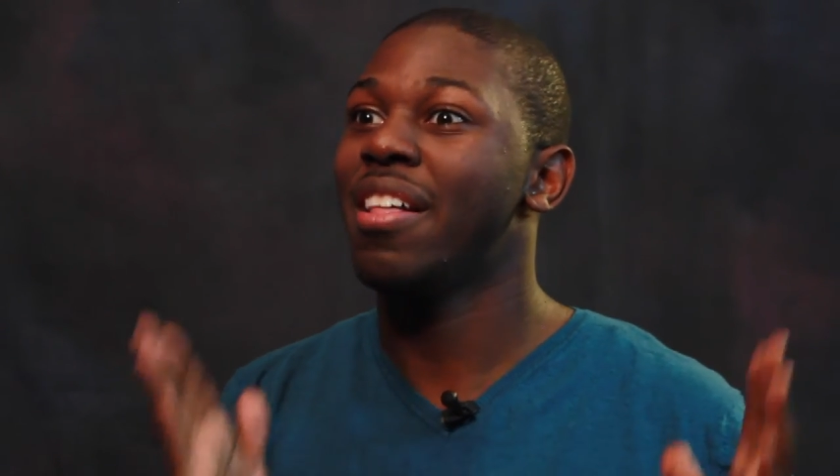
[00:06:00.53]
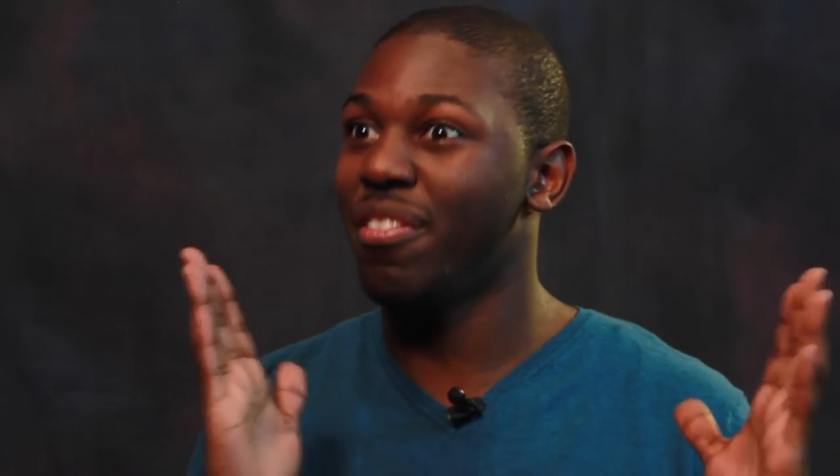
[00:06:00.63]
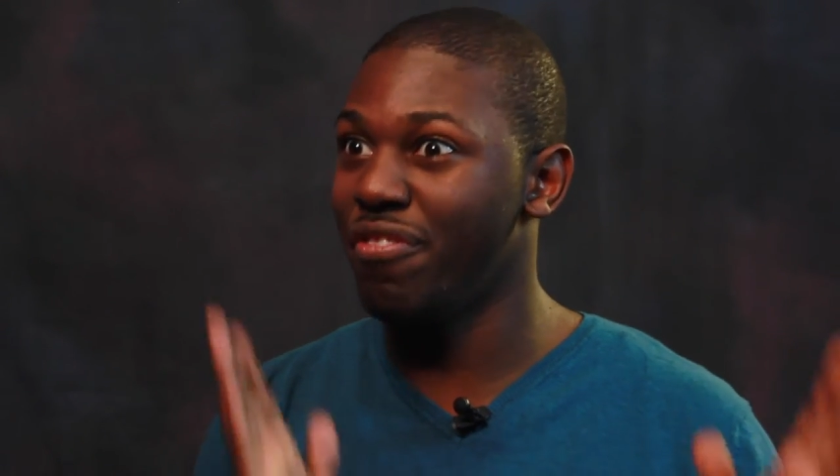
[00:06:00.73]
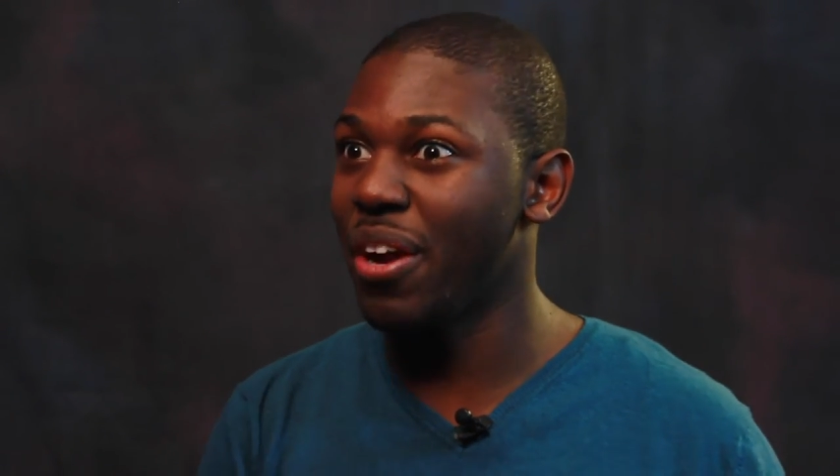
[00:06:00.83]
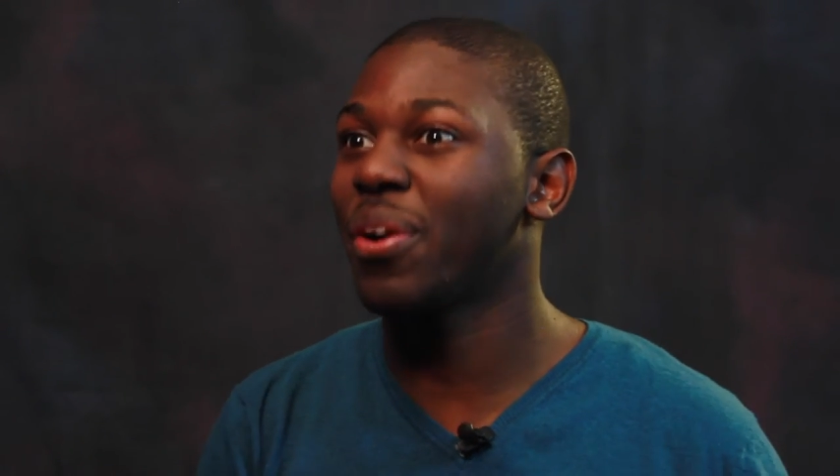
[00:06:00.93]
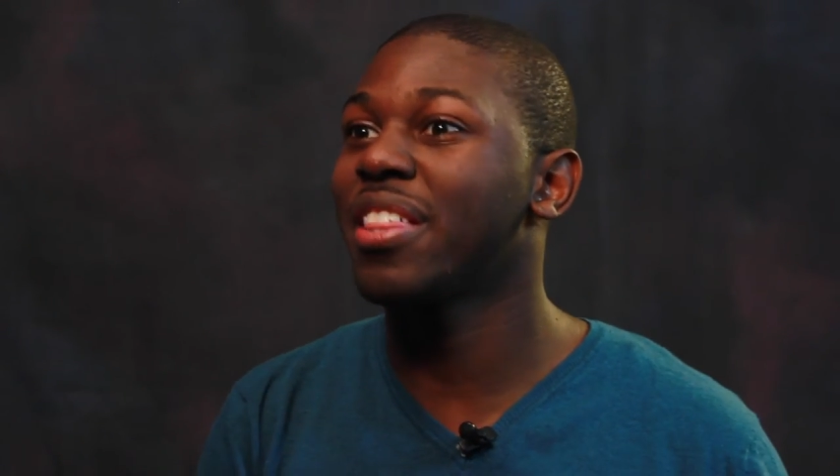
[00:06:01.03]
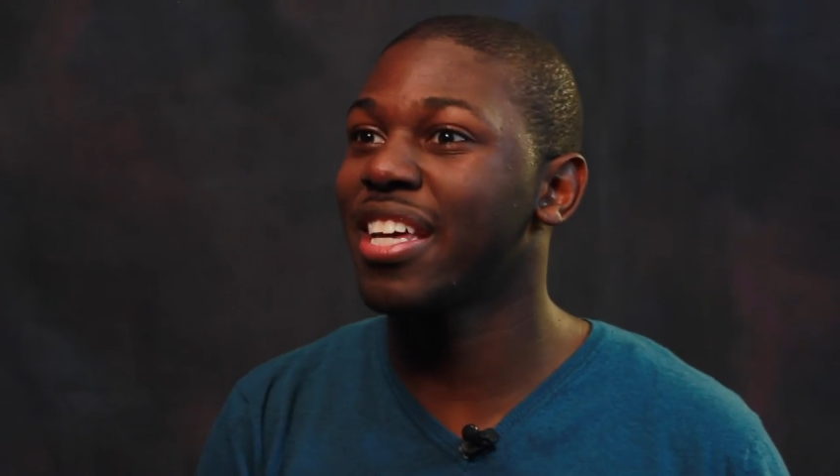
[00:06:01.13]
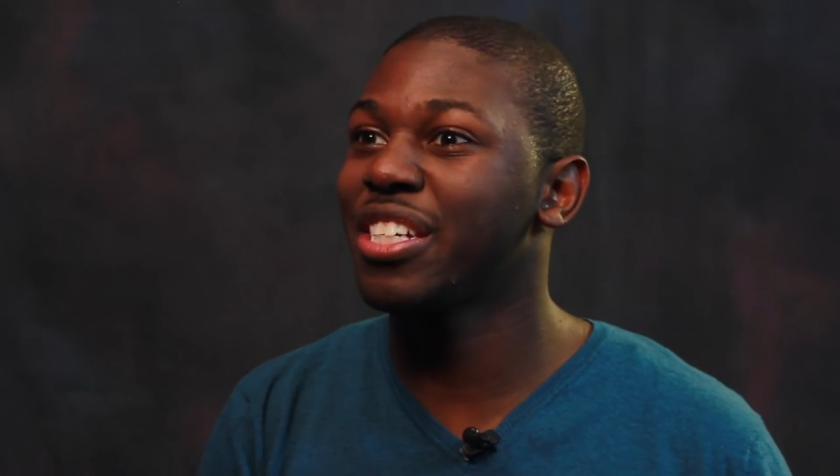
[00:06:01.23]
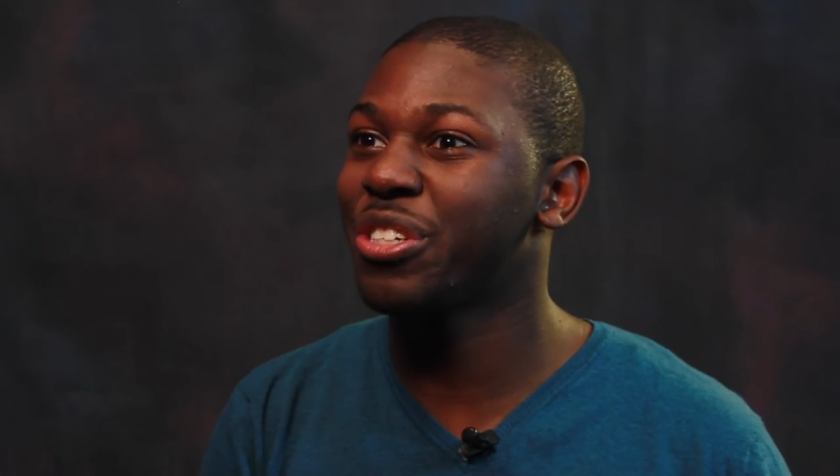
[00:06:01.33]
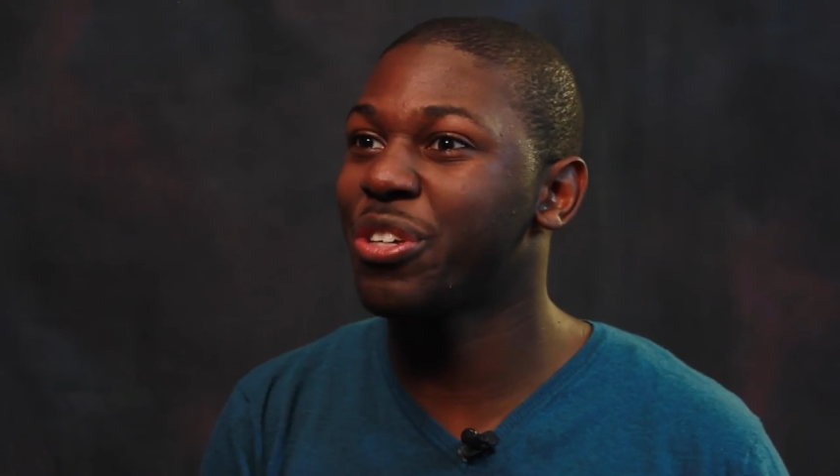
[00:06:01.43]
the very
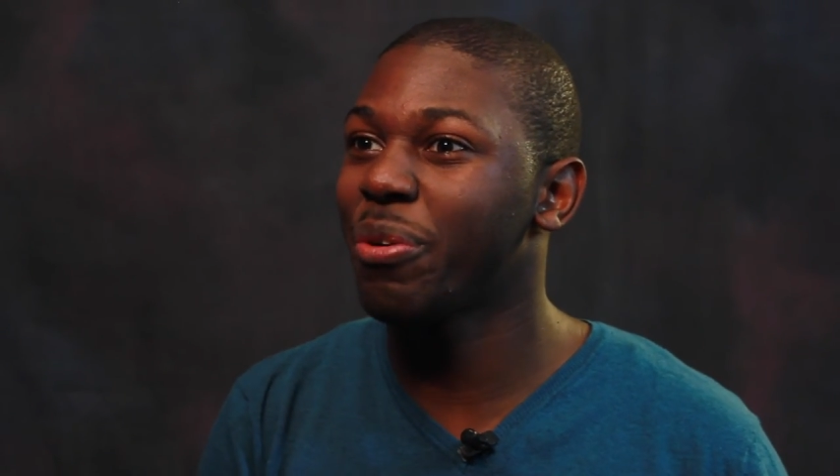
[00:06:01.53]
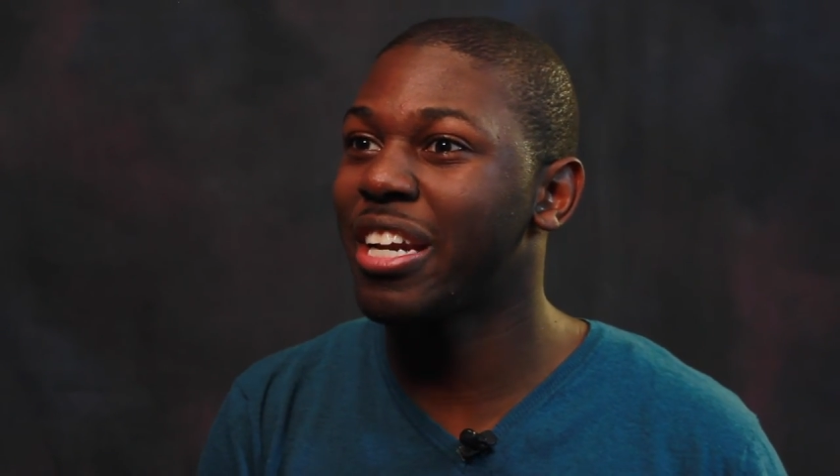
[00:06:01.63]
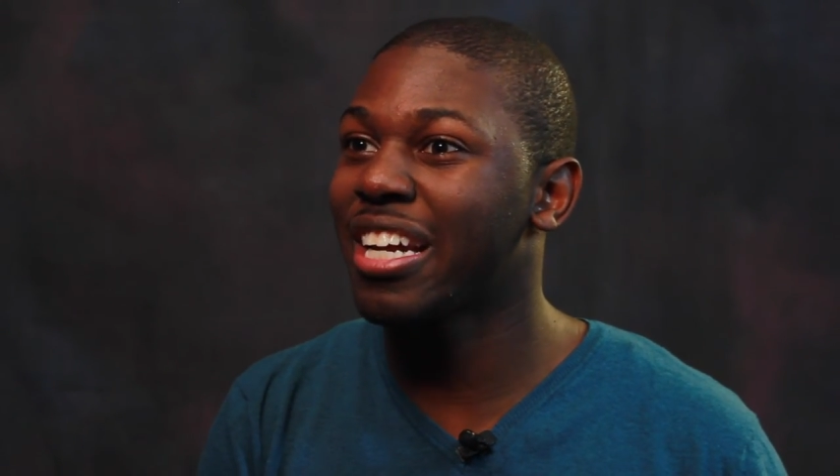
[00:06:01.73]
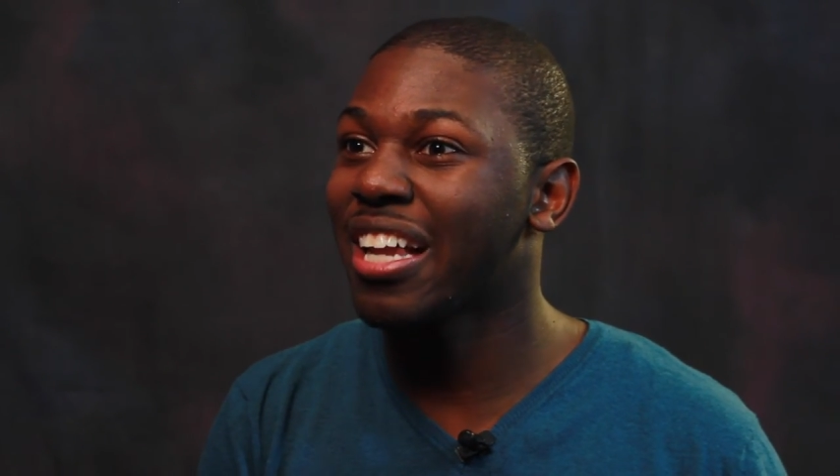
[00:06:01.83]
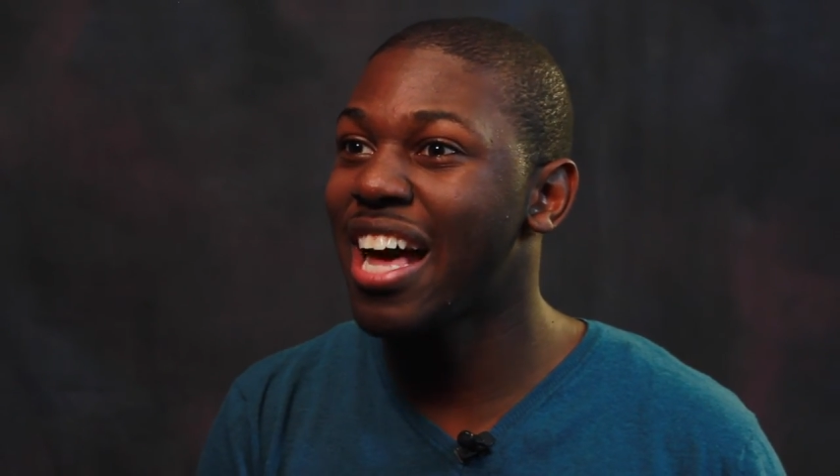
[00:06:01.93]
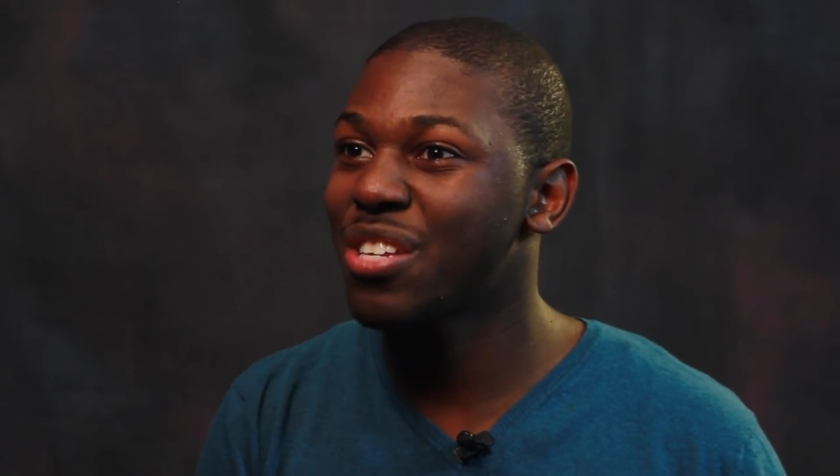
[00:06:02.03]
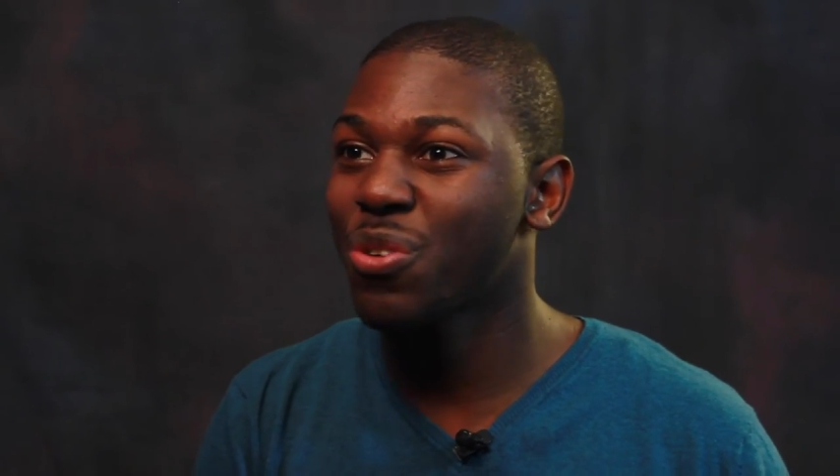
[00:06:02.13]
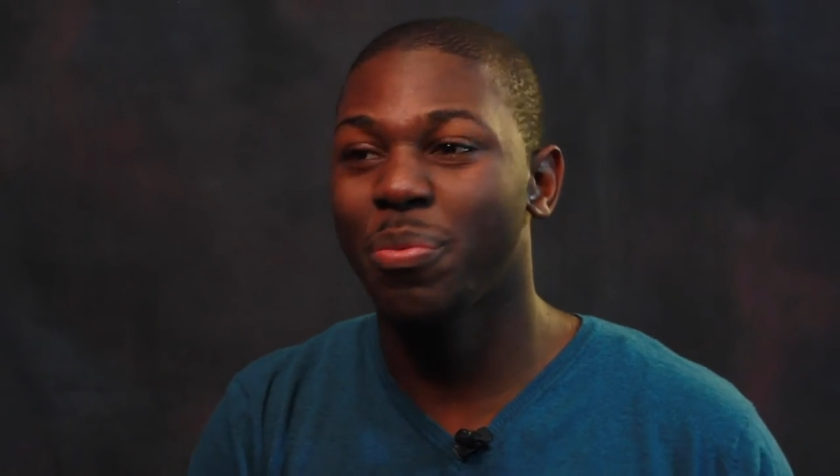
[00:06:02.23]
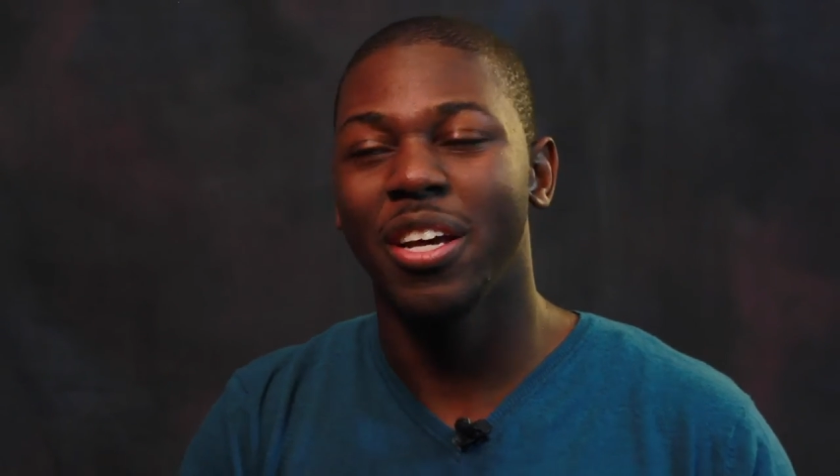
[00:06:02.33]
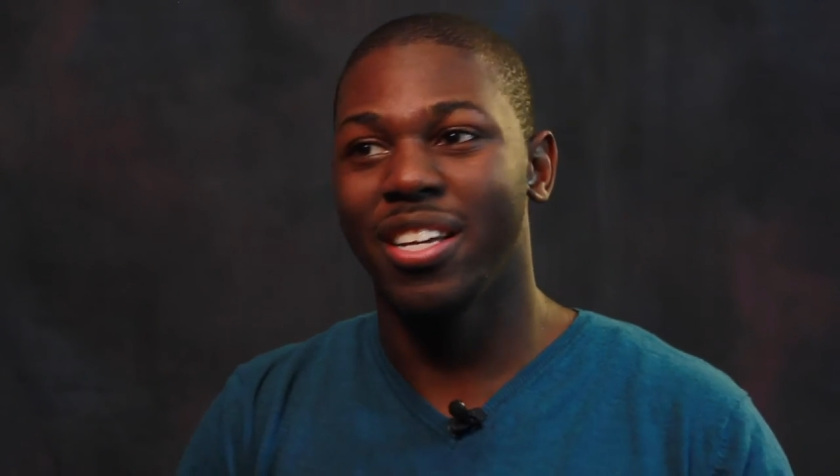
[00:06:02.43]
things you're doing in the
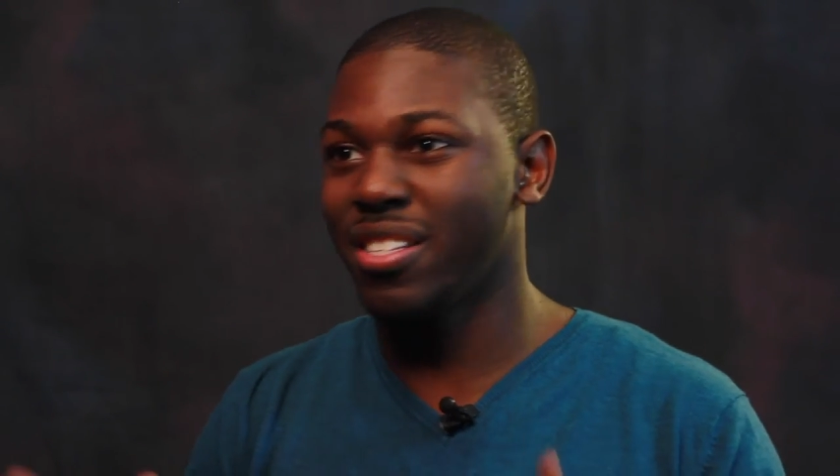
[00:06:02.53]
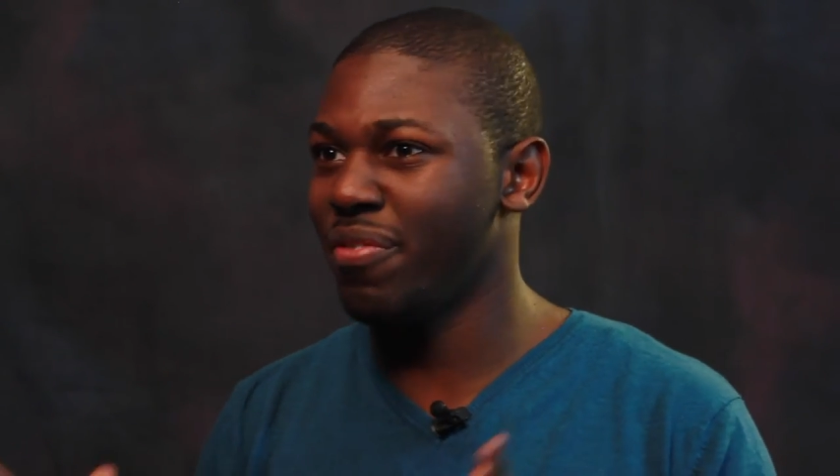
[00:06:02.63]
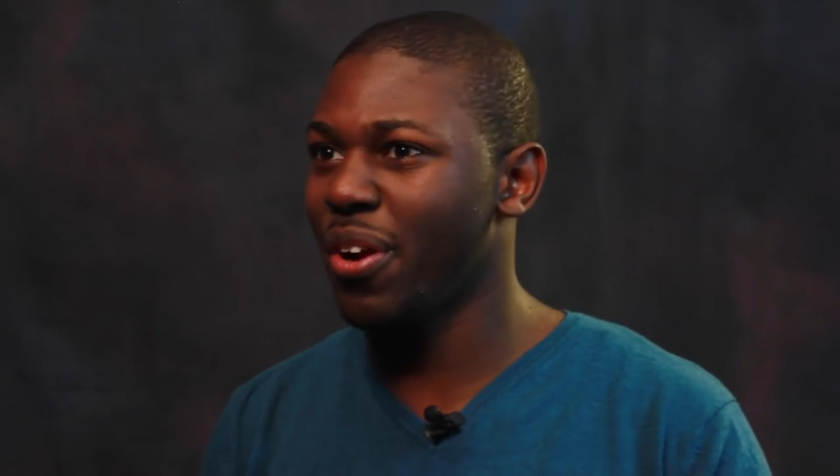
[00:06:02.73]
classroom is the